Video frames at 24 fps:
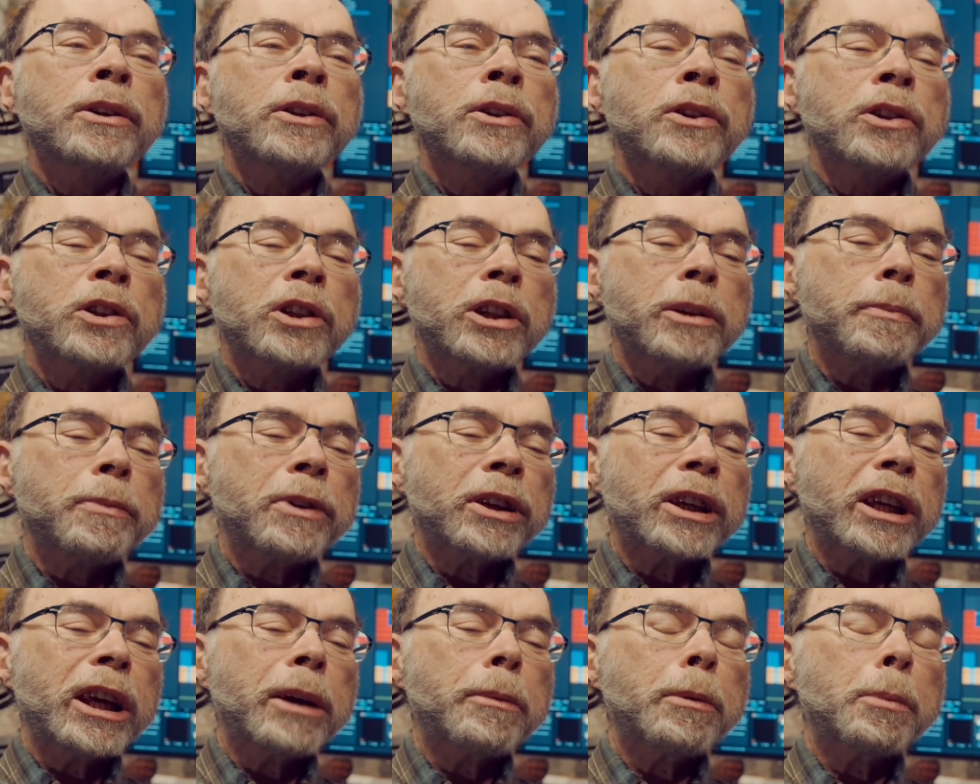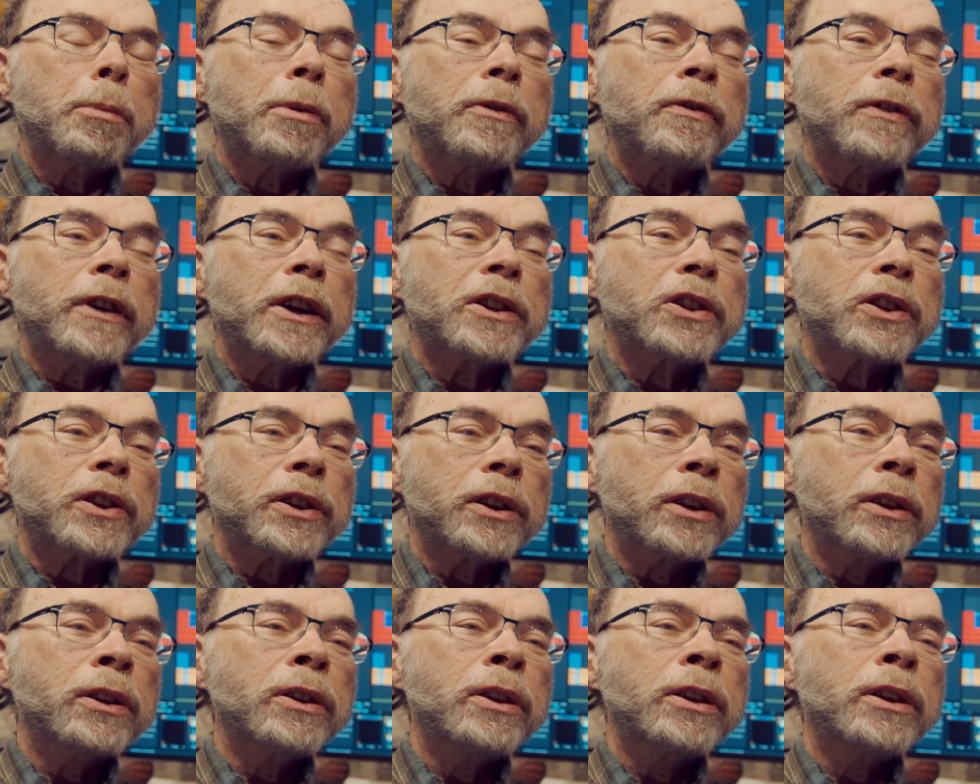she became a
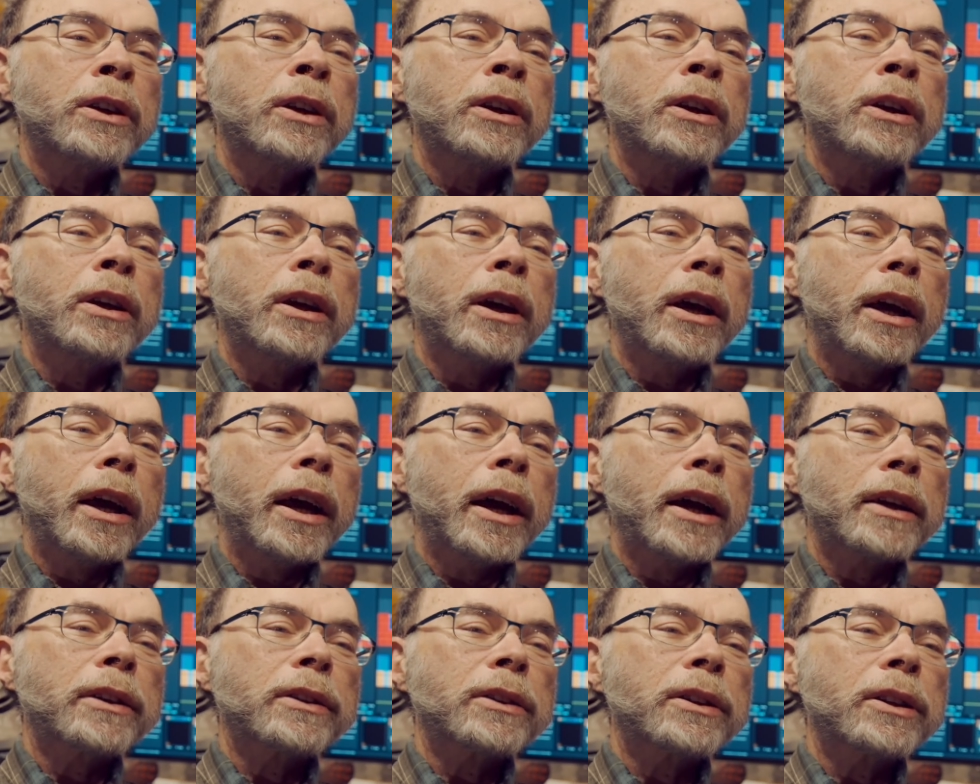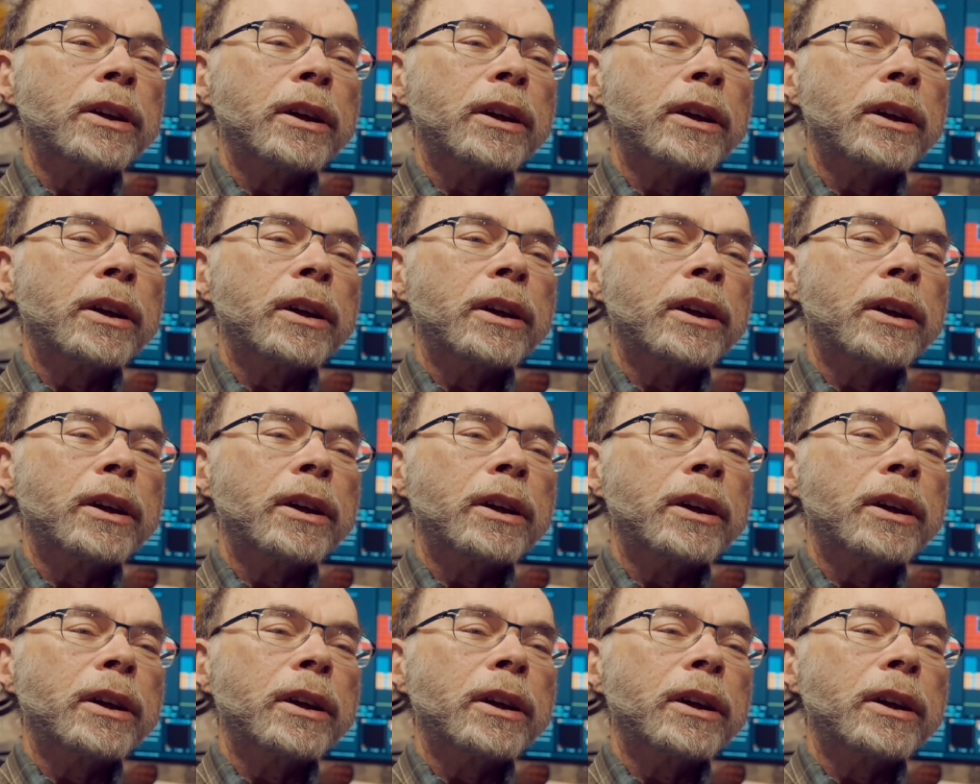professor at